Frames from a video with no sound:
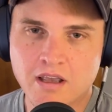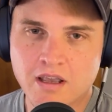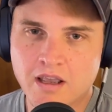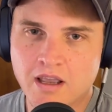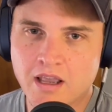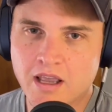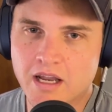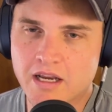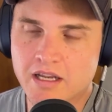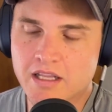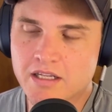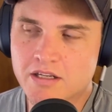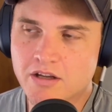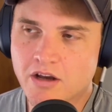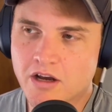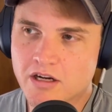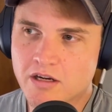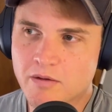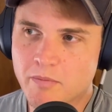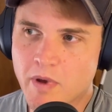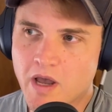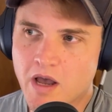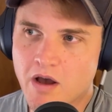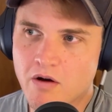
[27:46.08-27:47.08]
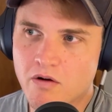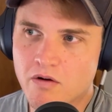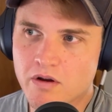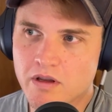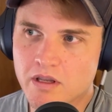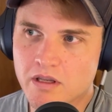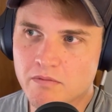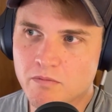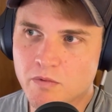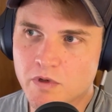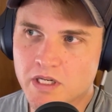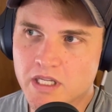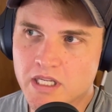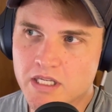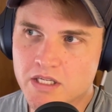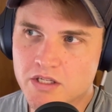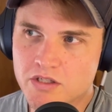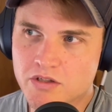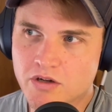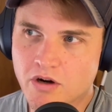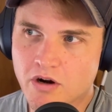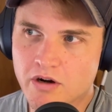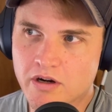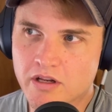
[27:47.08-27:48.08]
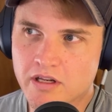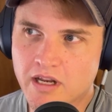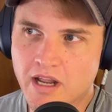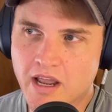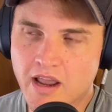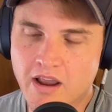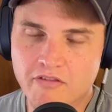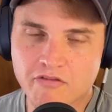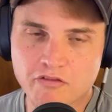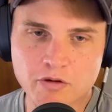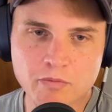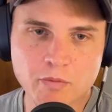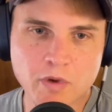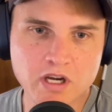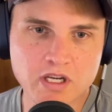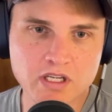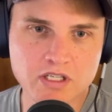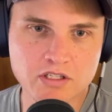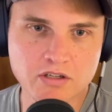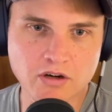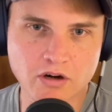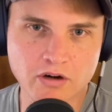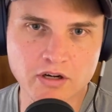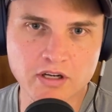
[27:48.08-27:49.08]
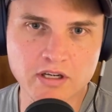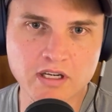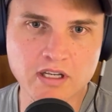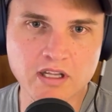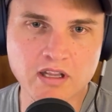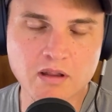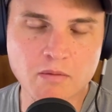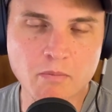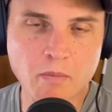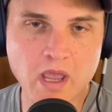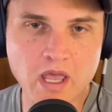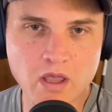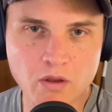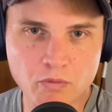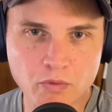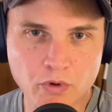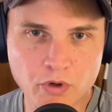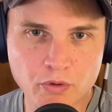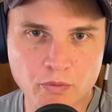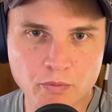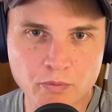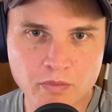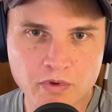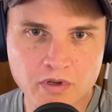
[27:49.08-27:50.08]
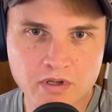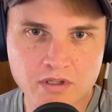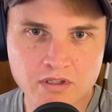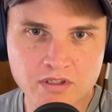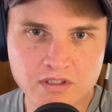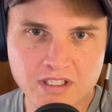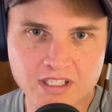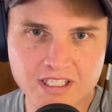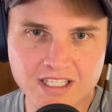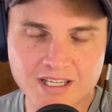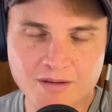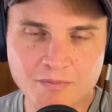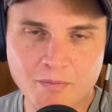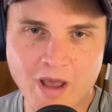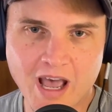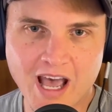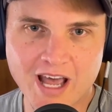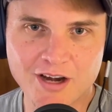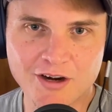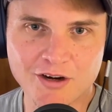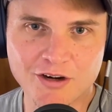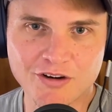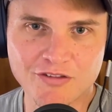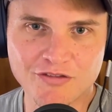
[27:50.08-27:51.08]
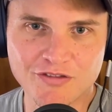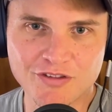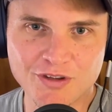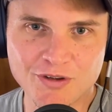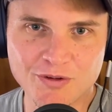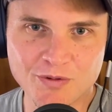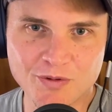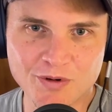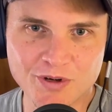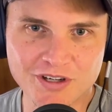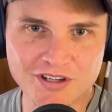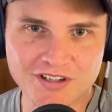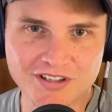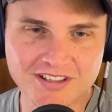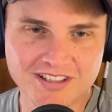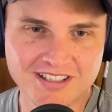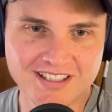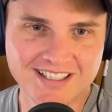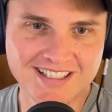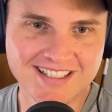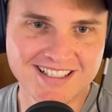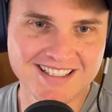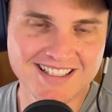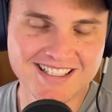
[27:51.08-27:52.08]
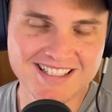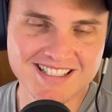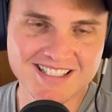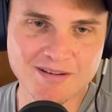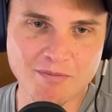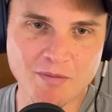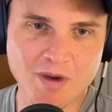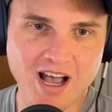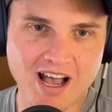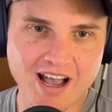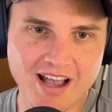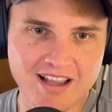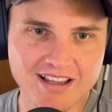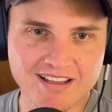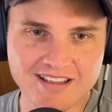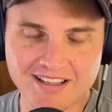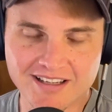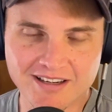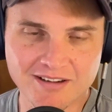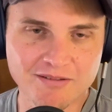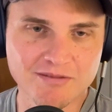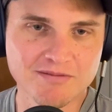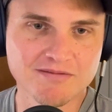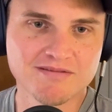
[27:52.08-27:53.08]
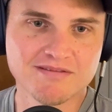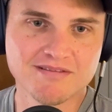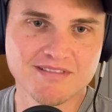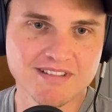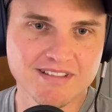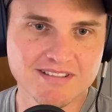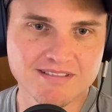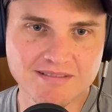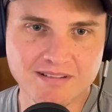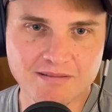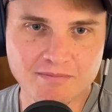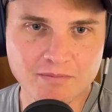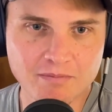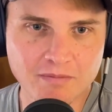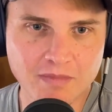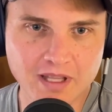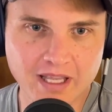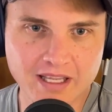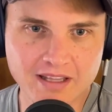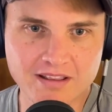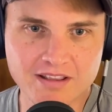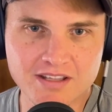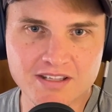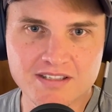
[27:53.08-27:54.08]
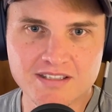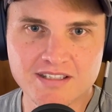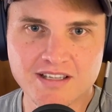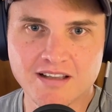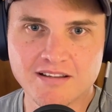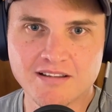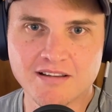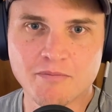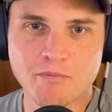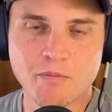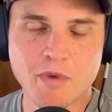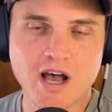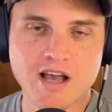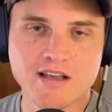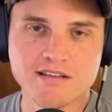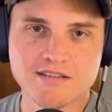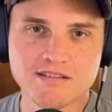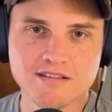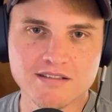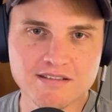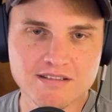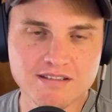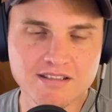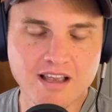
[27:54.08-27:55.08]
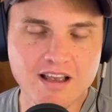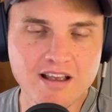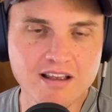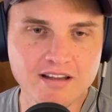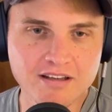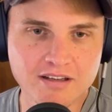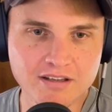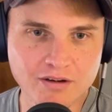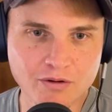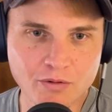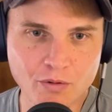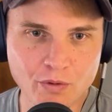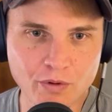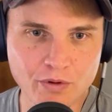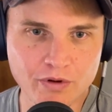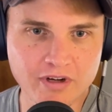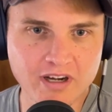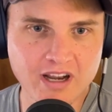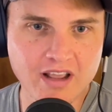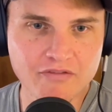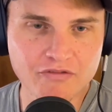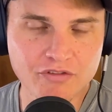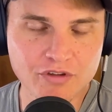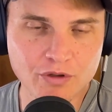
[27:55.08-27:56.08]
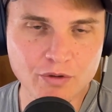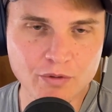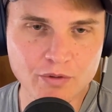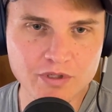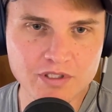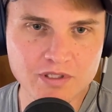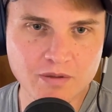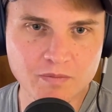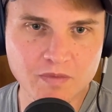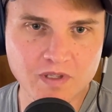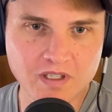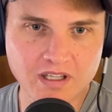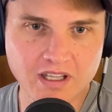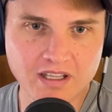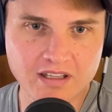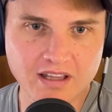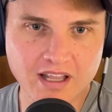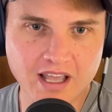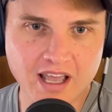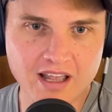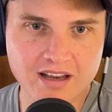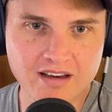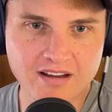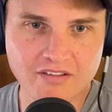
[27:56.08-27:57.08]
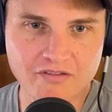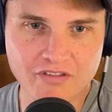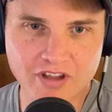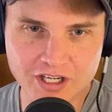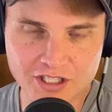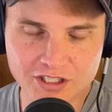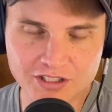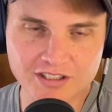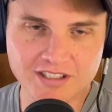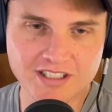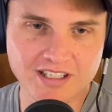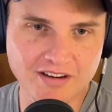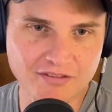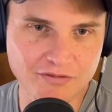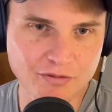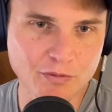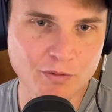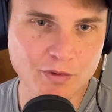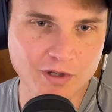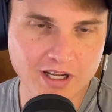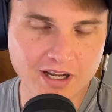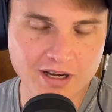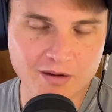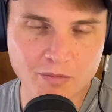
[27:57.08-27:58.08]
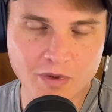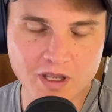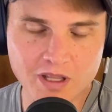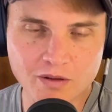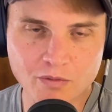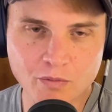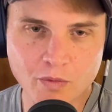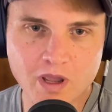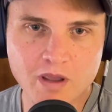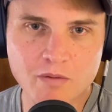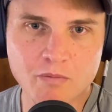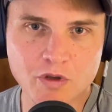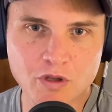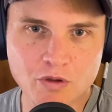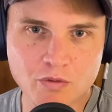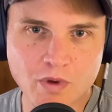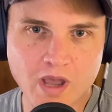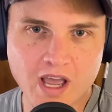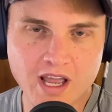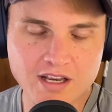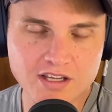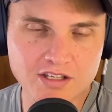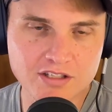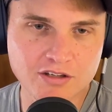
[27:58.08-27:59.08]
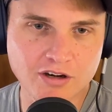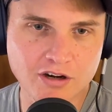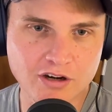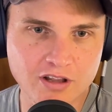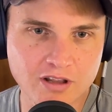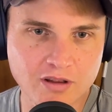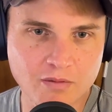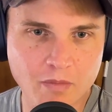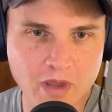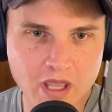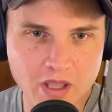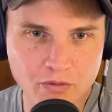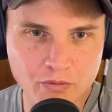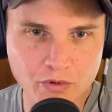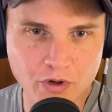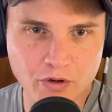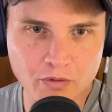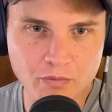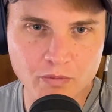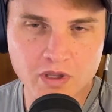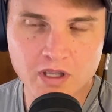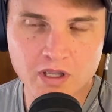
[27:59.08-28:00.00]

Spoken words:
And he talked about when he started, everybody started in the mailroom. It didn't matter if you were some high, like the boss's son or nephew or something like that. Eventually, everyone kind of made their way, but you had to start in the mailroom.